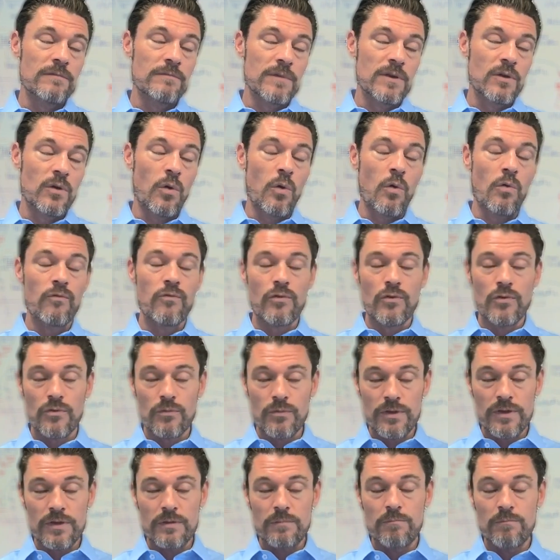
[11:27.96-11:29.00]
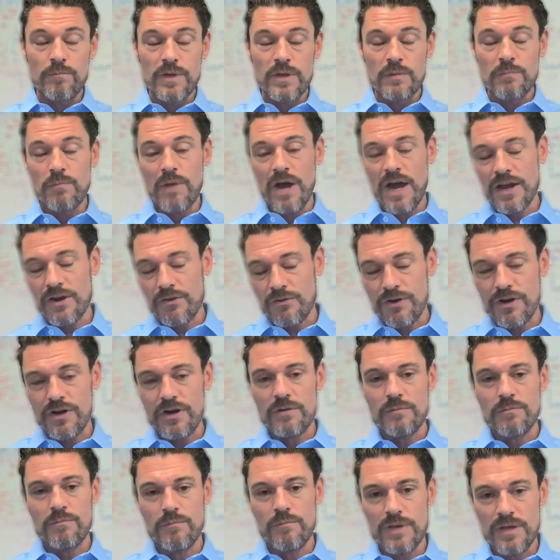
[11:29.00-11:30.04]
over in my
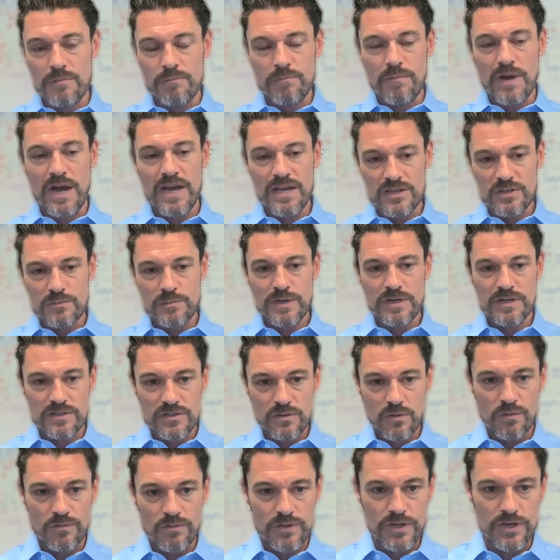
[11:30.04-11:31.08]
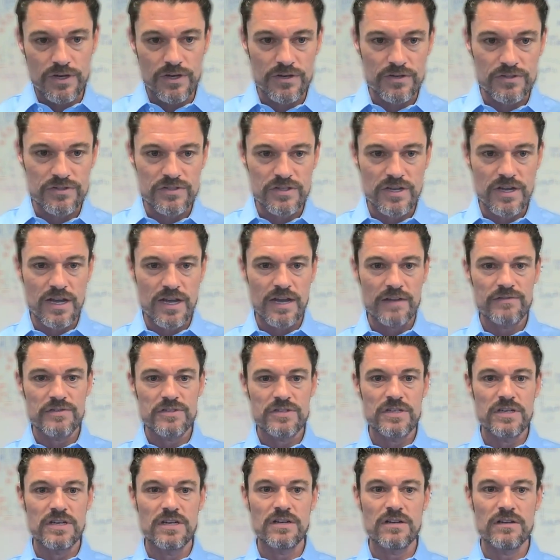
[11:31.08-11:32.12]
career, in my experience over the years, I've
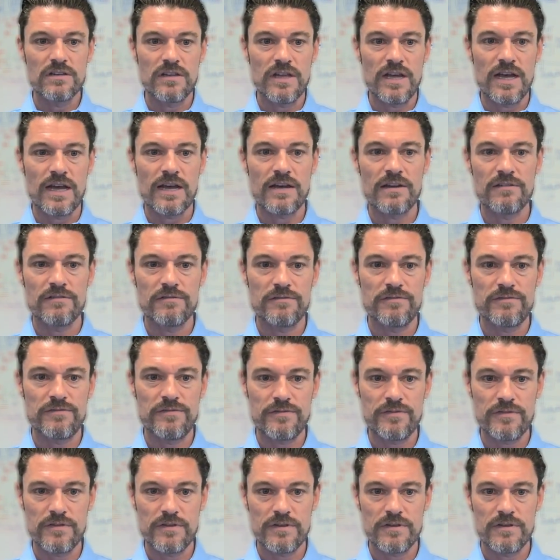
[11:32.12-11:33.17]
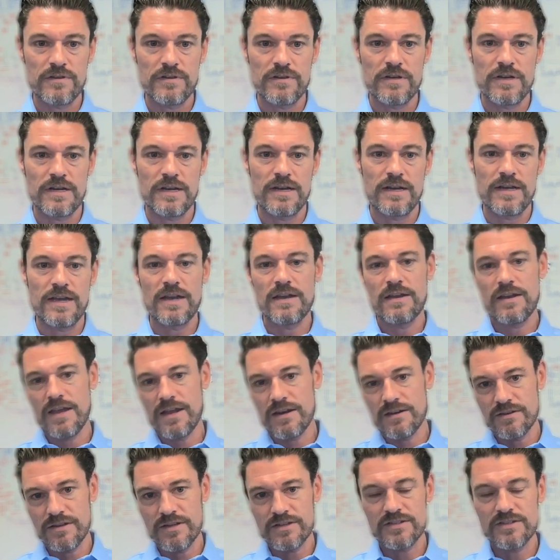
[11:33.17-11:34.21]
seen a lot of,
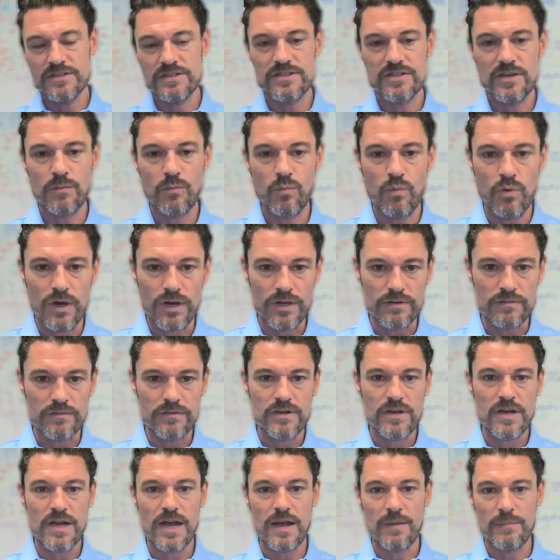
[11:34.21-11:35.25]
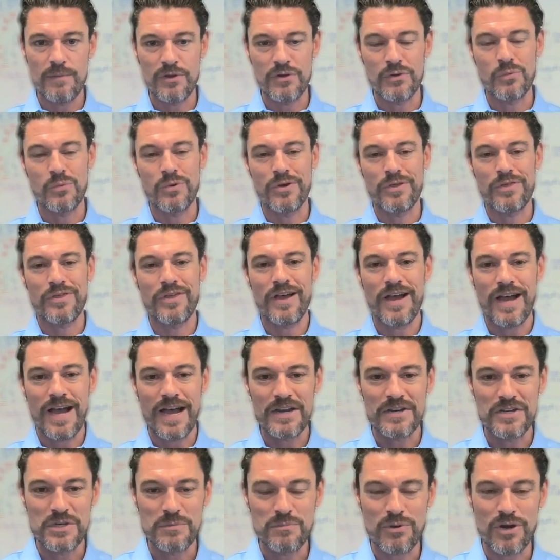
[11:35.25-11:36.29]
and this is somewhat common with
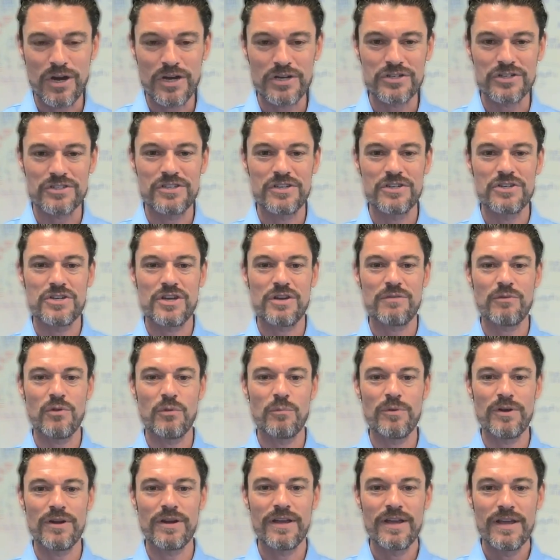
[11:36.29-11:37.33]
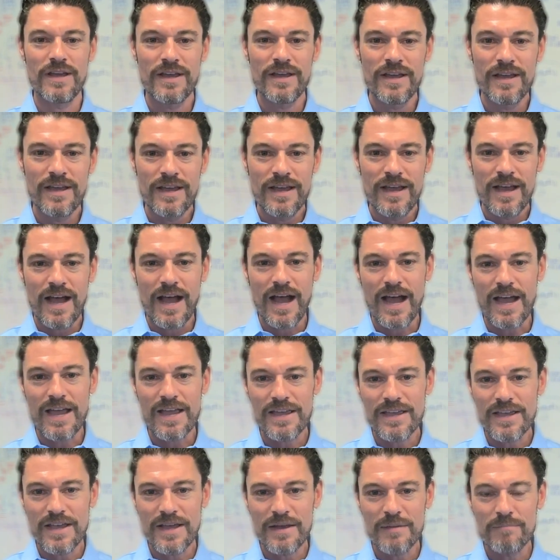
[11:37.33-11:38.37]
IT projects in general, but
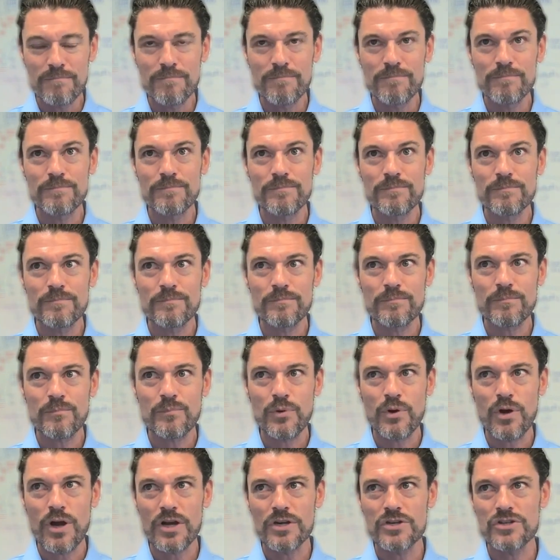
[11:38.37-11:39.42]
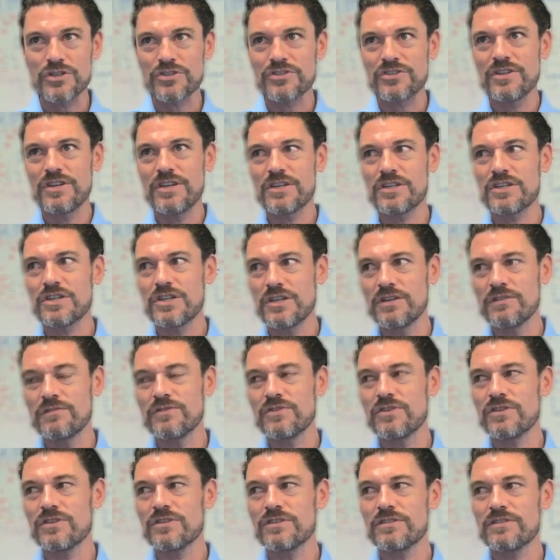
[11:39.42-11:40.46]
IAM projects,
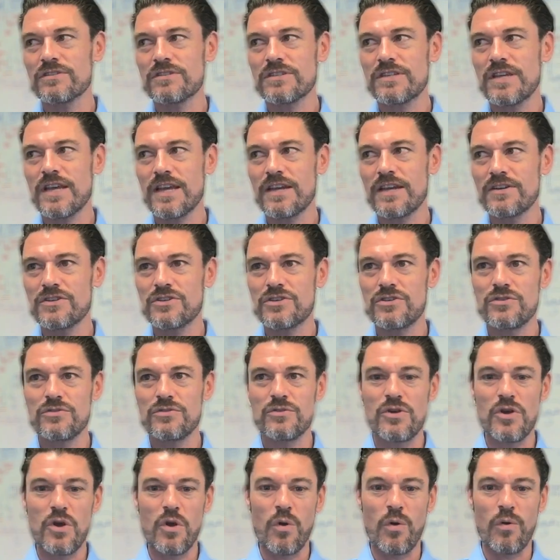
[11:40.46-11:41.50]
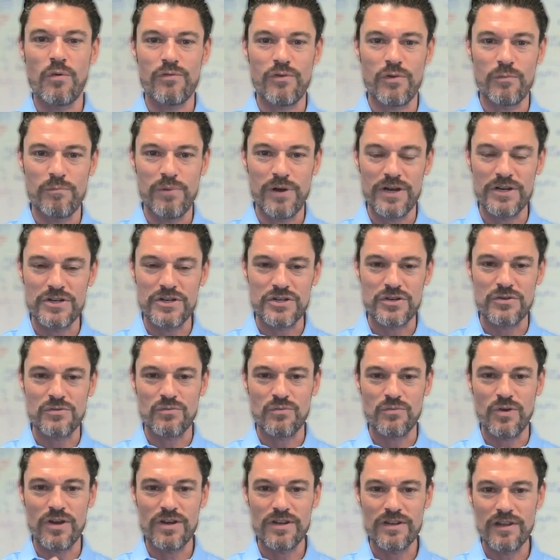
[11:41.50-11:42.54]
initiatives tend to go over budget,
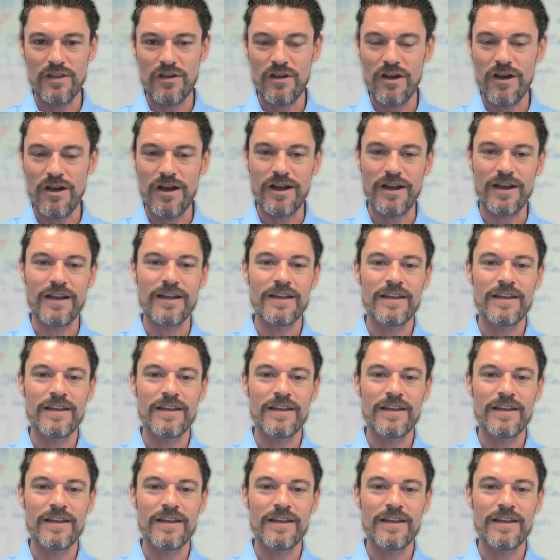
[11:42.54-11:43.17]
run long.